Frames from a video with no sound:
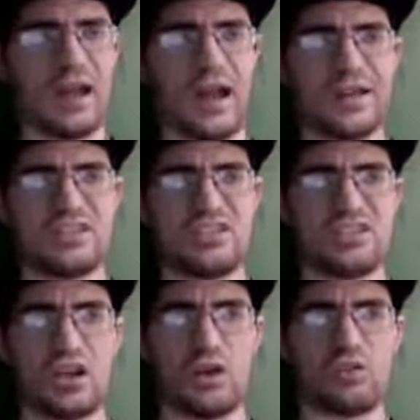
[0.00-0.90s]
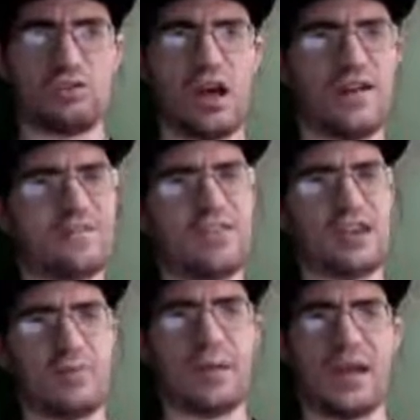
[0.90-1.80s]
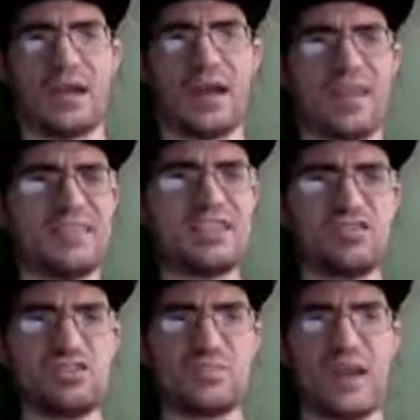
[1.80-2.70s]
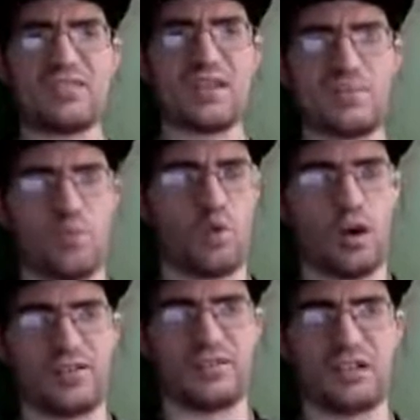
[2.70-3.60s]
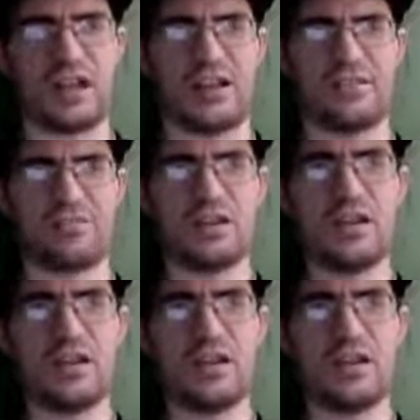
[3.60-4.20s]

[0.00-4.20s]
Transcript: I still love their band, and this just makes it more of a love.